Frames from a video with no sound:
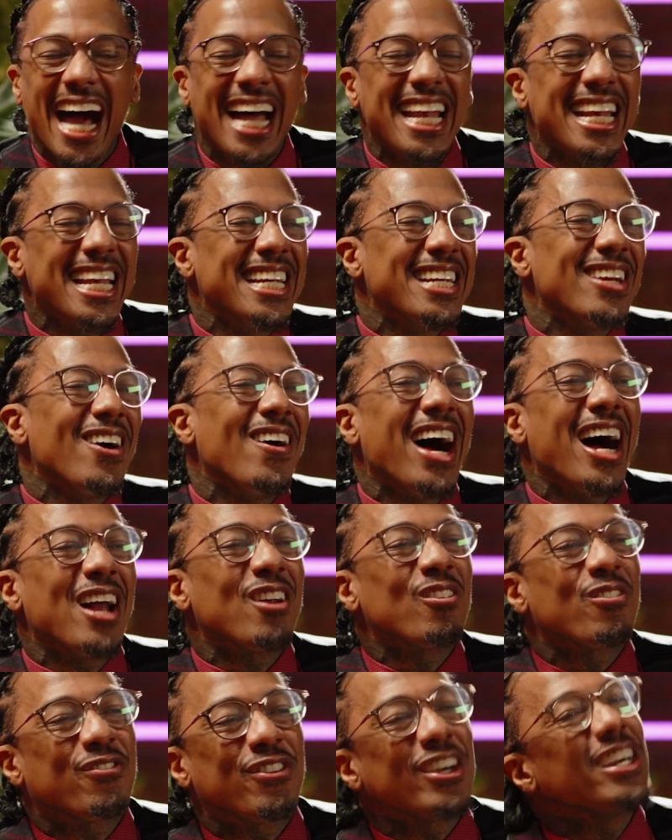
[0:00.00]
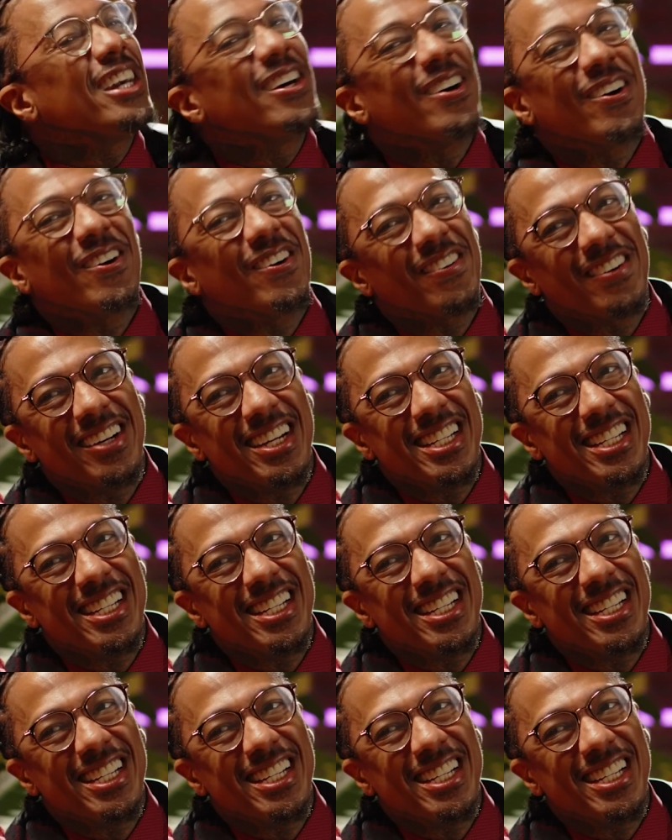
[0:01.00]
I didn't know how to feel.